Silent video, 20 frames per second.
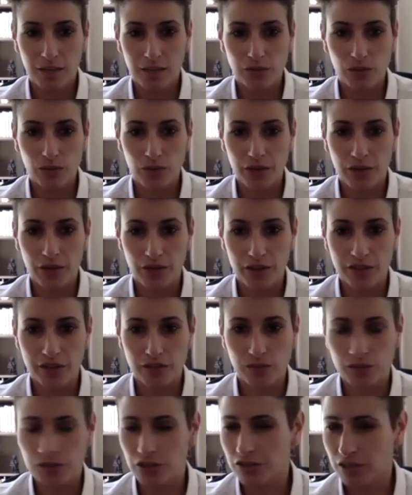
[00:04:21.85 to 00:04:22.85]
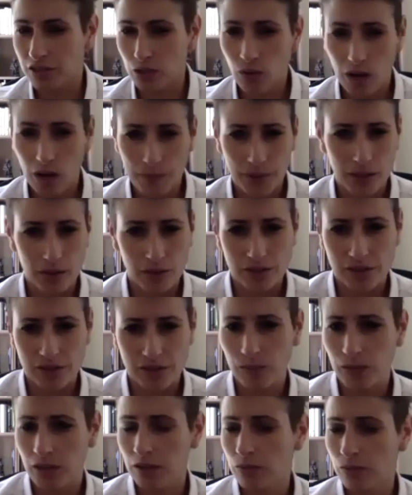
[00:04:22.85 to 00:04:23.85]
So whether it's we're choosing to cooperate with
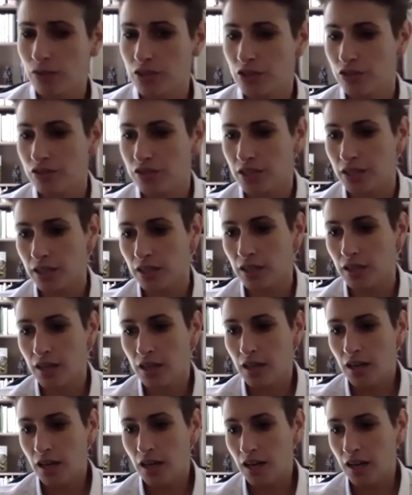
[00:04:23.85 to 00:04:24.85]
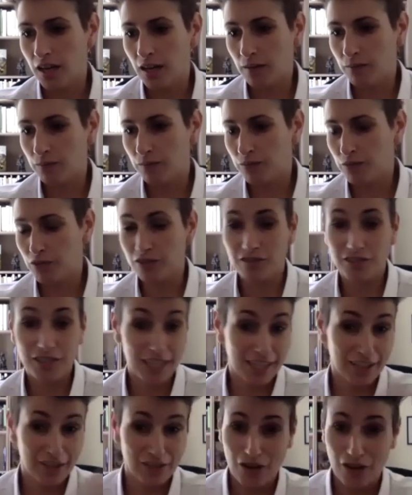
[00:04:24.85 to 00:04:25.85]
someone, we're choosing to
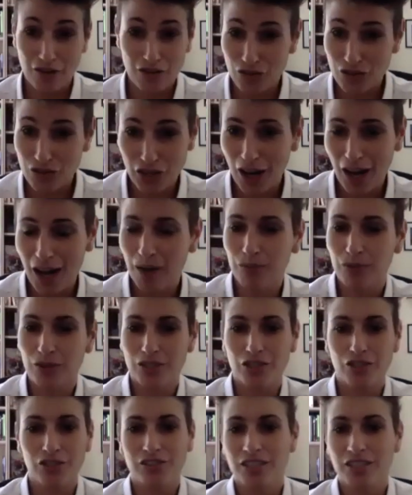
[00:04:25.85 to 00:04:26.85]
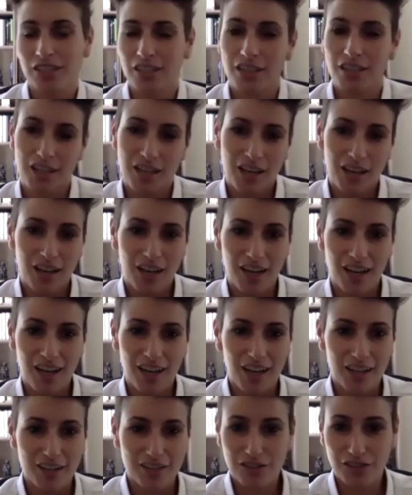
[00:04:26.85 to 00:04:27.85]
take a new job, we're choosing
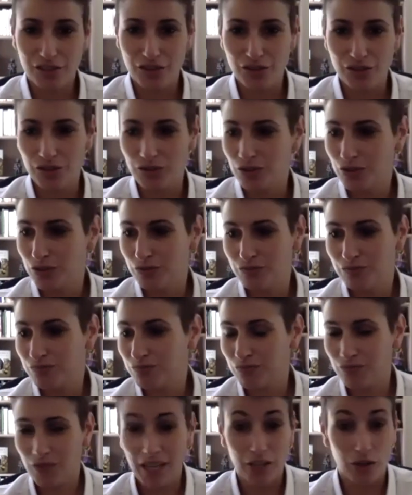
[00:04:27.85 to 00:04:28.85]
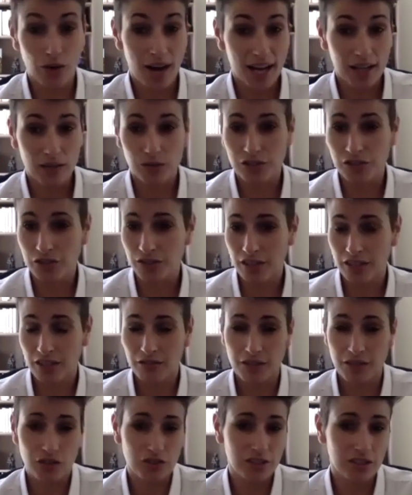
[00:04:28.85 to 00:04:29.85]
to interact with certain
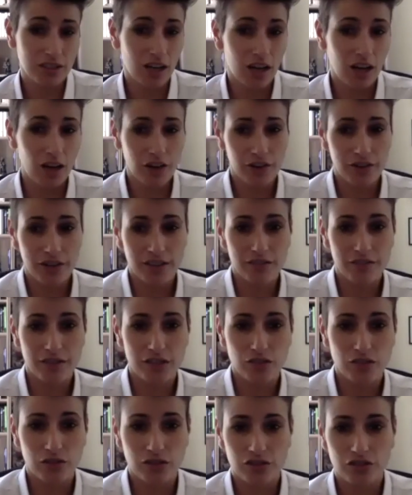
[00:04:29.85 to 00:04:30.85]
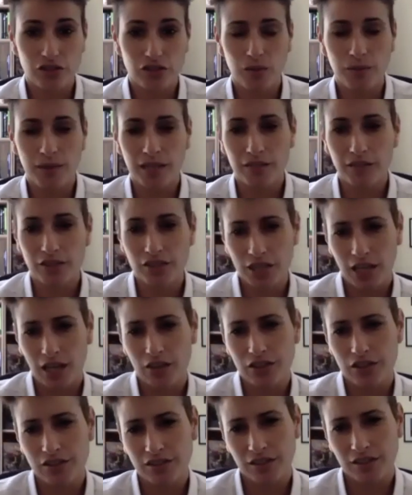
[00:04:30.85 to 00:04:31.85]
individuals and not other individuals. So many of the
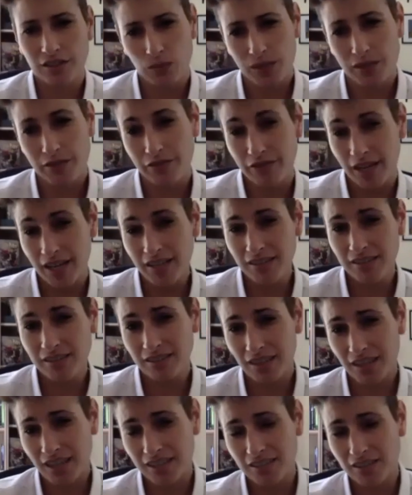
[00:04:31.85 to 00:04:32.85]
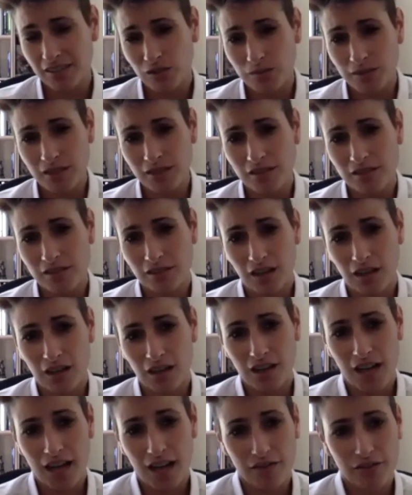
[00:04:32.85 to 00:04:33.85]
challenges that we face as humans
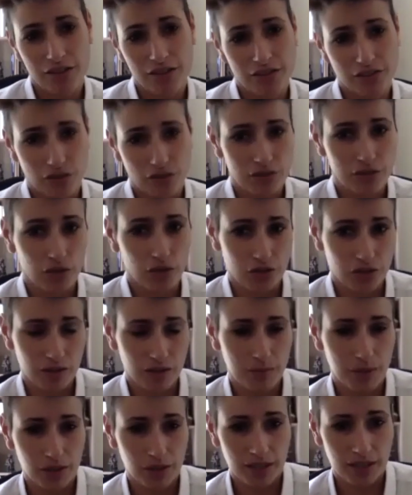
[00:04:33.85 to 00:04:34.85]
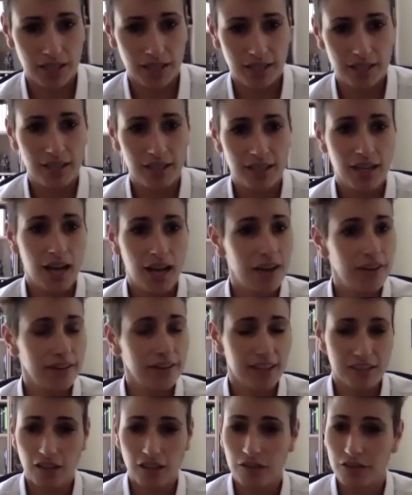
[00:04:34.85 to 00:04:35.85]
have this sort of social component. And I
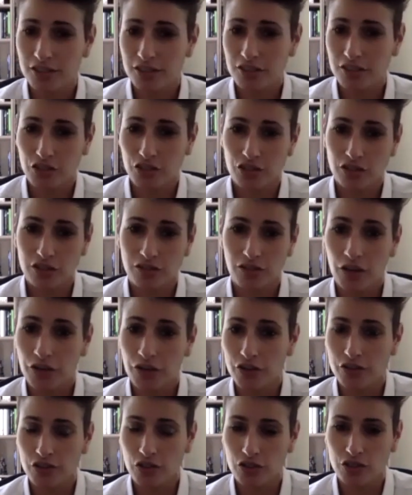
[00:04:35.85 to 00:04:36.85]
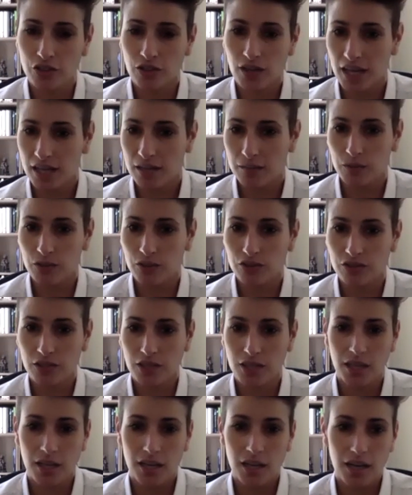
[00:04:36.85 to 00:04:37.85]
think that's obviously true of other social animals,
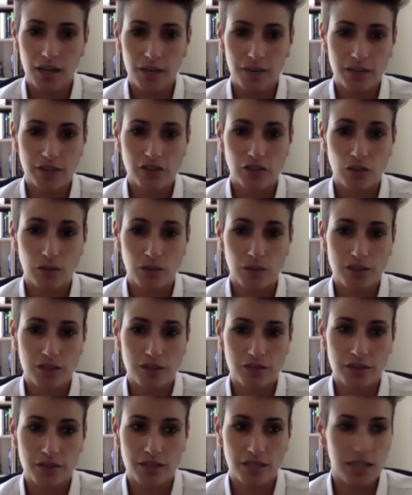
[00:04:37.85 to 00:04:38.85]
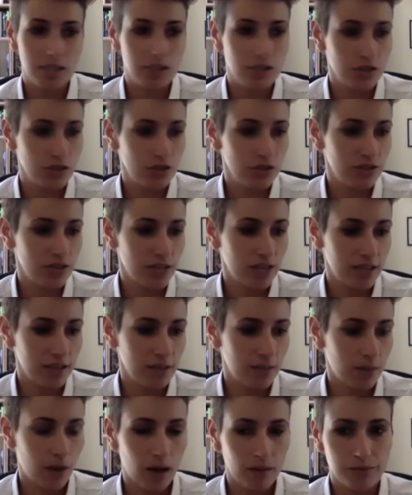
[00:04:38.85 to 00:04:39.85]
that so much of the issues and the
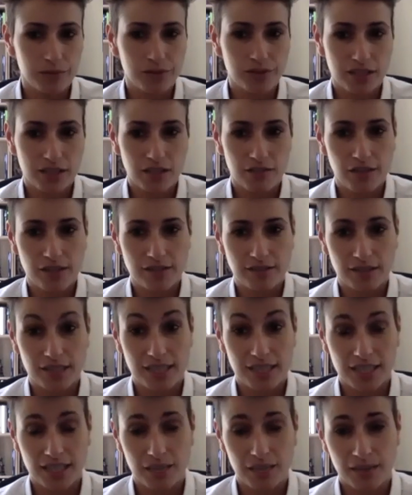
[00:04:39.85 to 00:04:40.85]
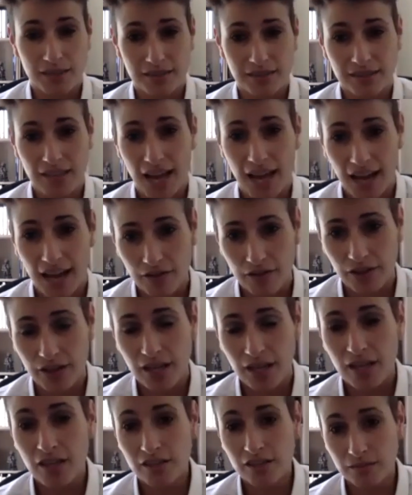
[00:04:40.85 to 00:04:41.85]
problems that they face on a daily basis have
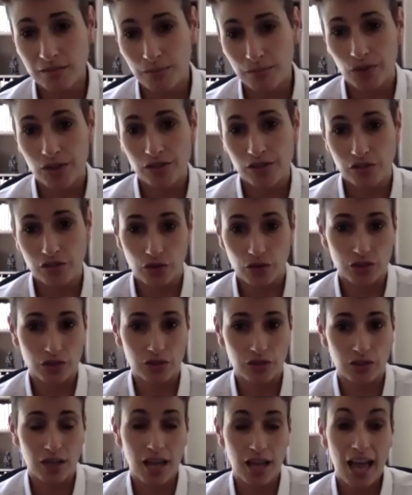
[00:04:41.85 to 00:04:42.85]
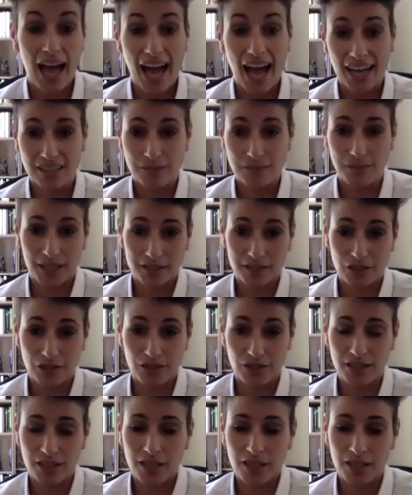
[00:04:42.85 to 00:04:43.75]
this important social aspect to it.